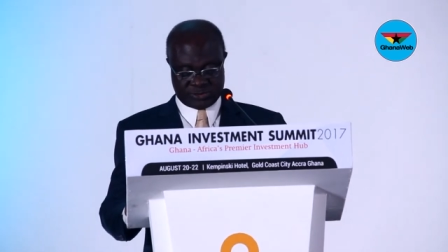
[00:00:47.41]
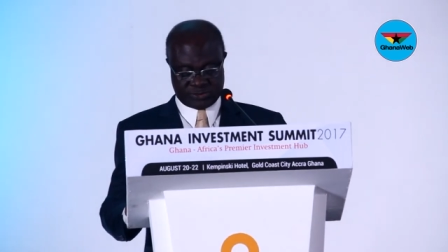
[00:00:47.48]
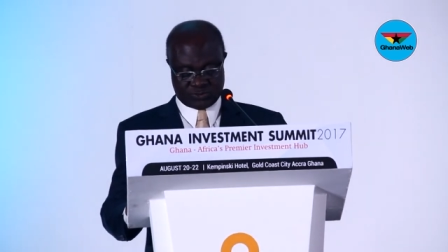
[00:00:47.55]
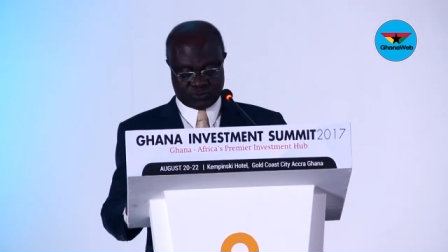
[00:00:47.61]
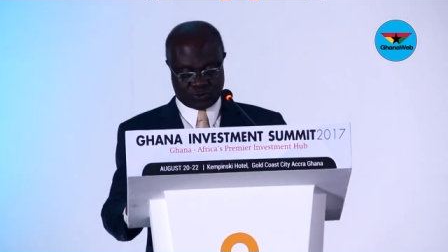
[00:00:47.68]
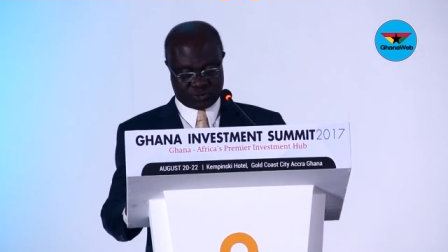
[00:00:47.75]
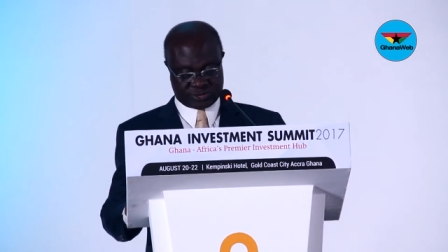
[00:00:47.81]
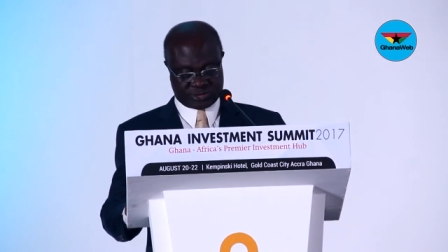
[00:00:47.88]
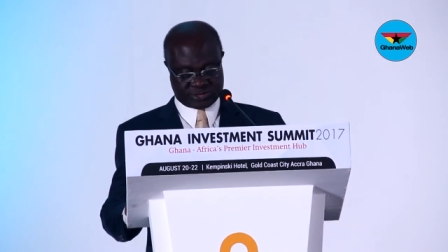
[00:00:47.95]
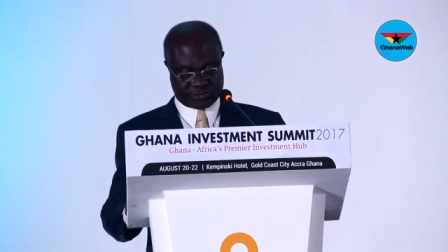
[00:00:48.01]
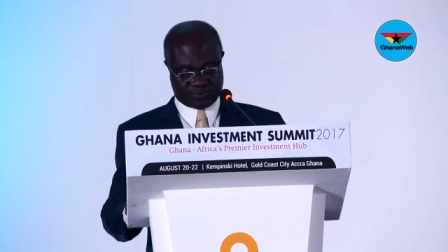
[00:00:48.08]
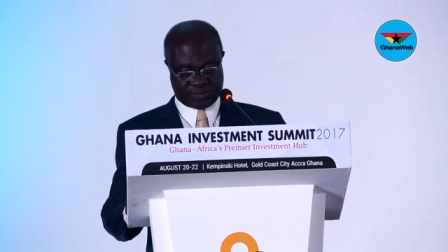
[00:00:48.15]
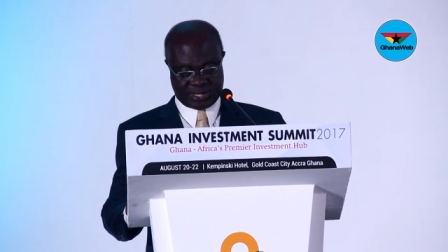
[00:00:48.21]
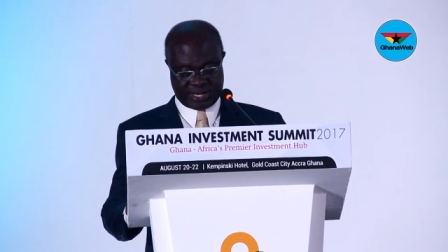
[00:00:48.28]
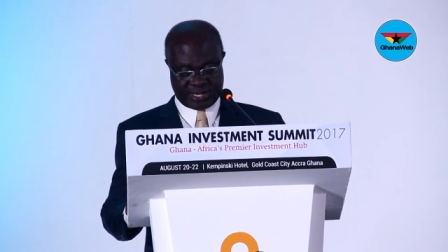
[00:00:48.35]
water
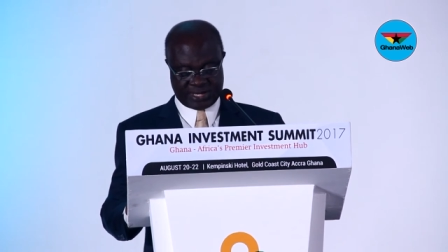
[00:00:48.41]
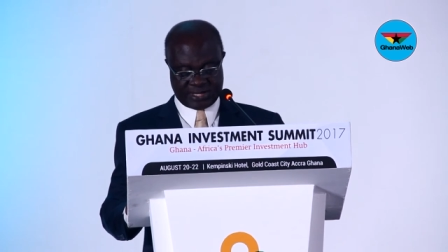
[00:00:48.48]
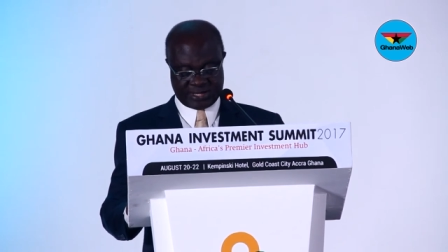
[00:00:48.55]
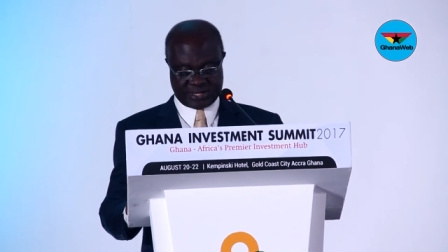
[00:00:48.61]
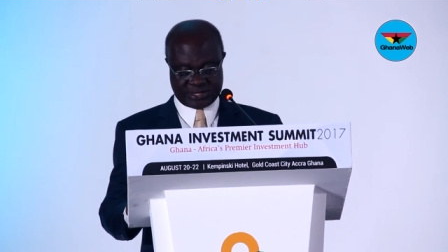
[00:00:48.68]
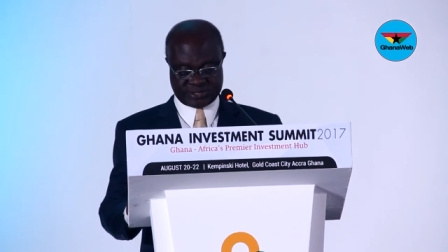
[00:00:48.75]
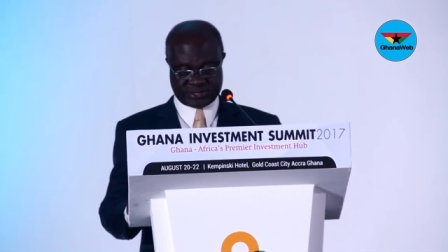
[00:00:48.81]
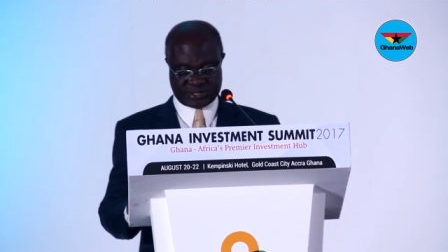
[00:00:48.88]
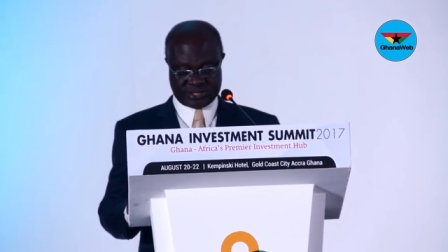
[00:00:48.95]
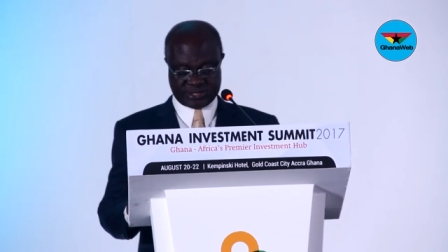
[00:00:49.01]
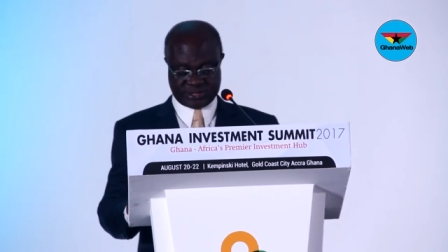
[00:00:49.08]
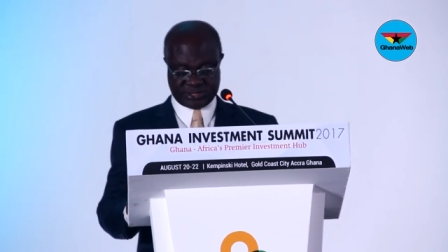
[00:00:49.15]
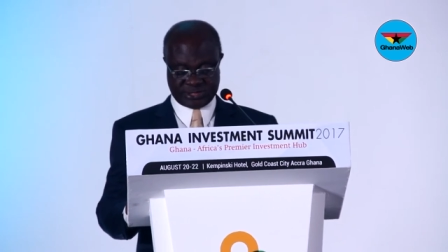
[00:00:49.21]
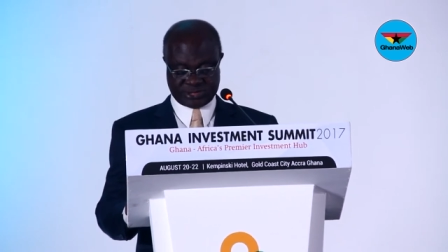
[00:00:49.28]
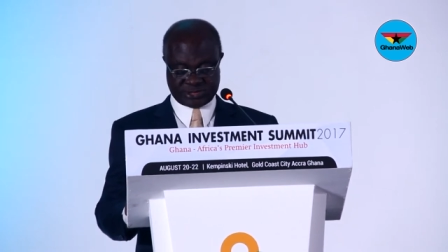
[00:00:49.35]
supply and
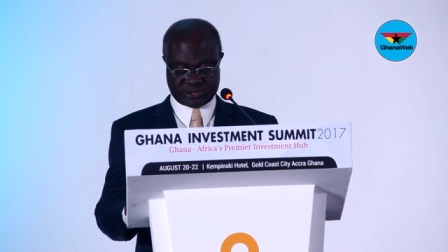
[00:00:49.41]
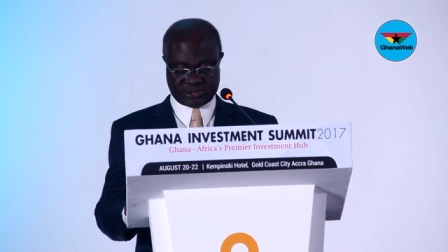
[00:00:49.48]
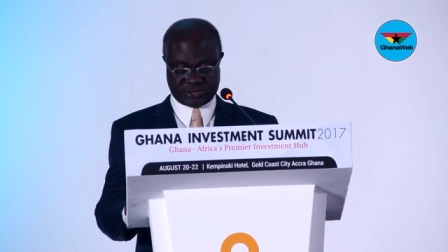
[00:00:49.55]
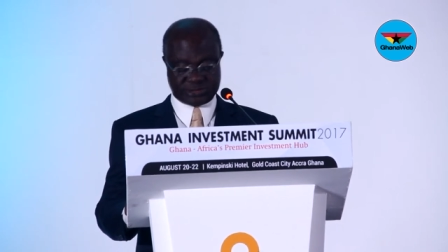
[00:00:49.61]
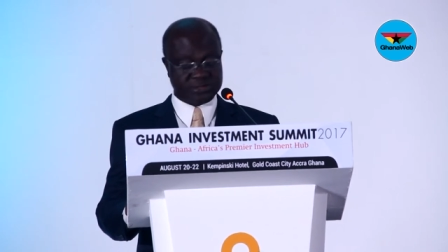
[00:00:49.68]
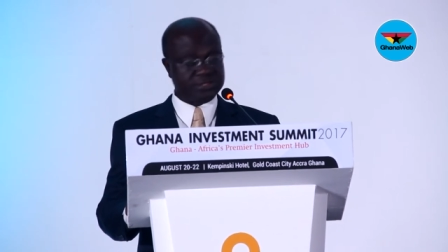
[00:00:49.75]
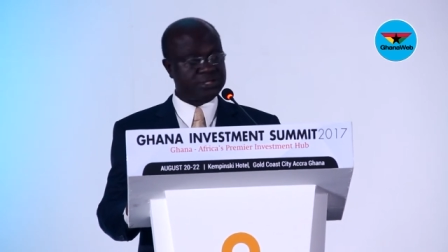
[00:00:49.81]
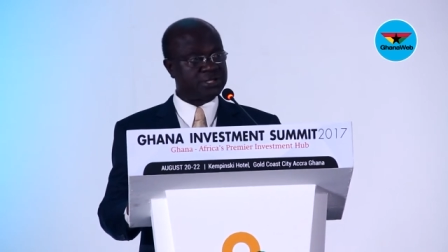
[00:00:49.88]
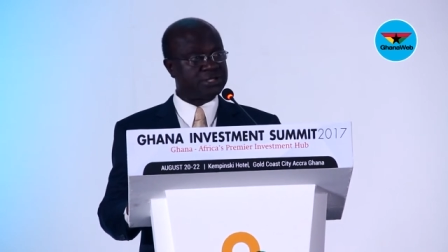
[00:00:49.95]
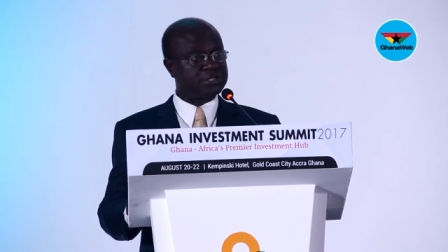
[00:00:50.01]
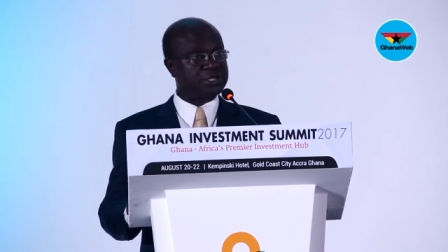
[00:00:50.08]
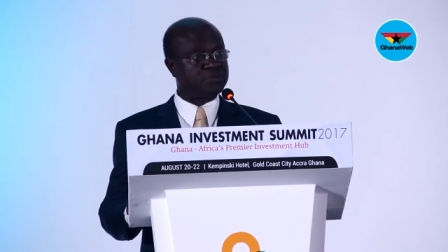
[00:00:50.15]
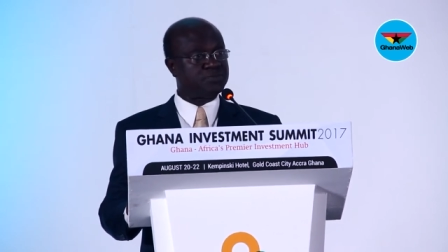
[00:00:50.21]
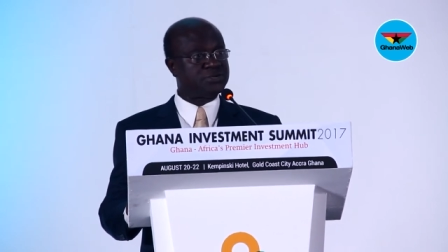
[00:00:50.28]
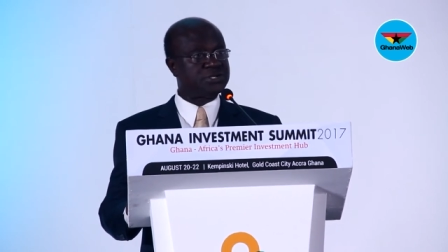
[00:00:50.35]
sanitation
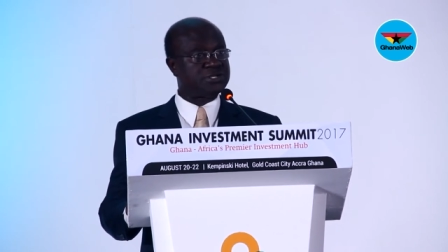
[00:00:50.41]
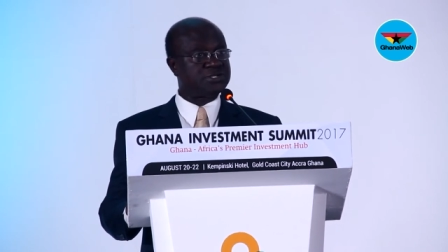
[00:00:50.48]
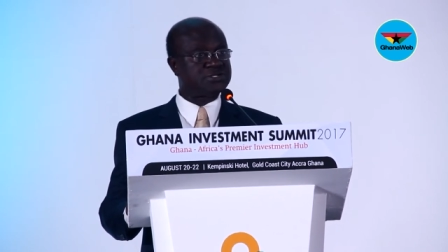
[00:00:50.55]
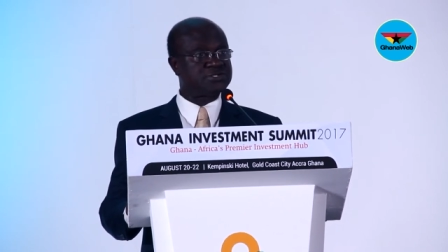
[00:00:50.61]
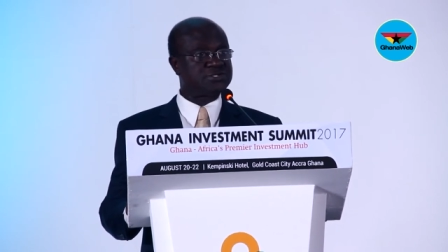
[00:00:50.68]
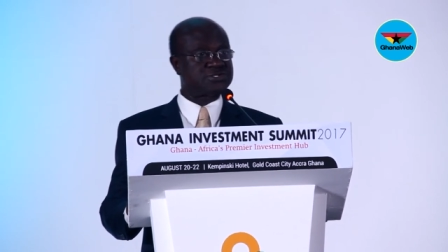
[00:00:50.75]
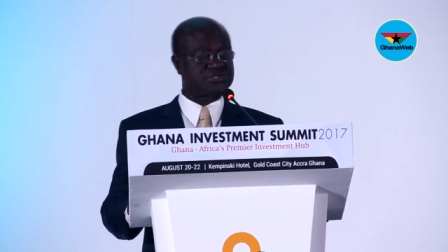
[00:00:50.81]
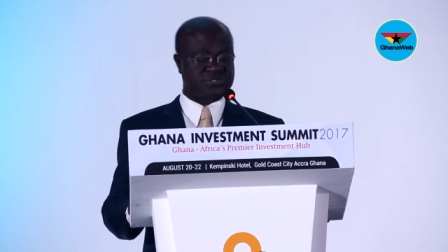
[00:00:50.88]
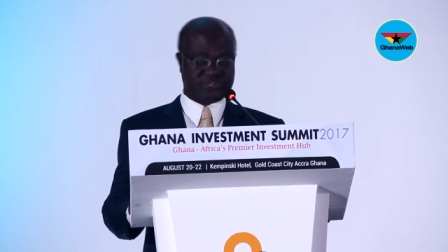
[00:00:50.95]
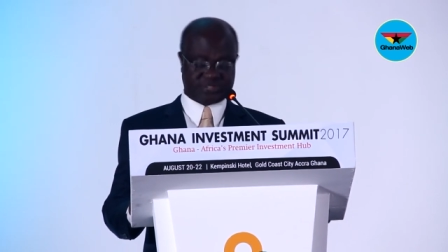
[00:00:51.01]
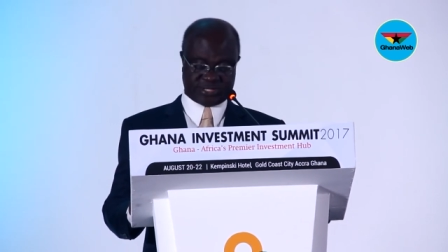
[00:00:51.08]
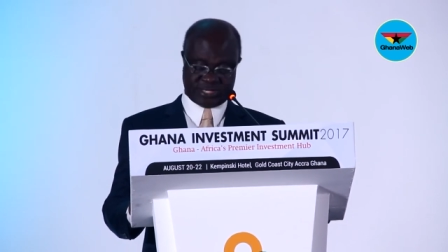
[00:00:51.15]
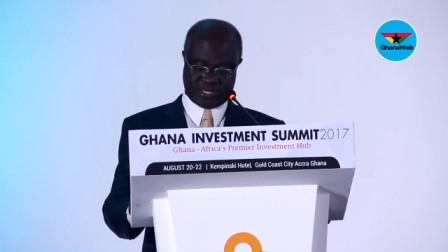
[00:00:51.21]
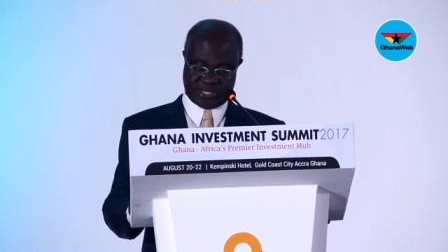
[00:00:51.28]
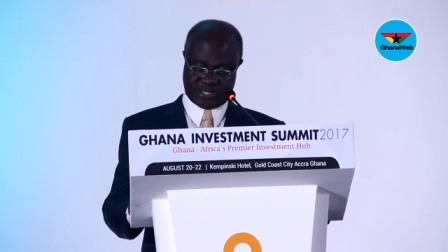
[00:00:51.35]
underpins
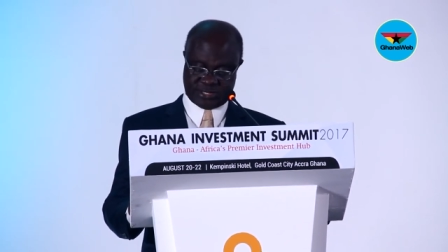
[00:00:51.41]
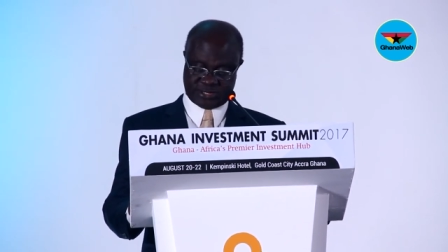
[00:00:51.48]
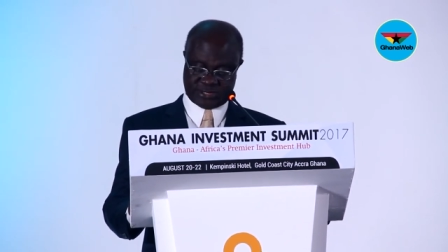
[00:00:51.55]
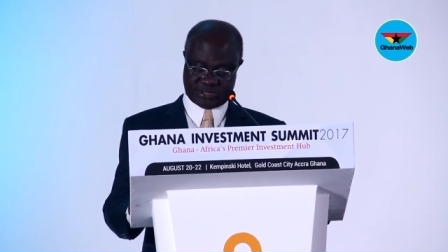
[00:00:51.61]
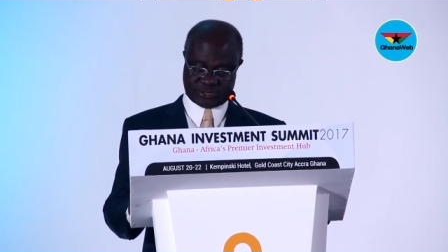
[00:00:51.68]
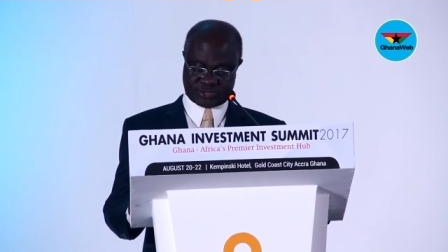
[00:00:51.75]
sustain,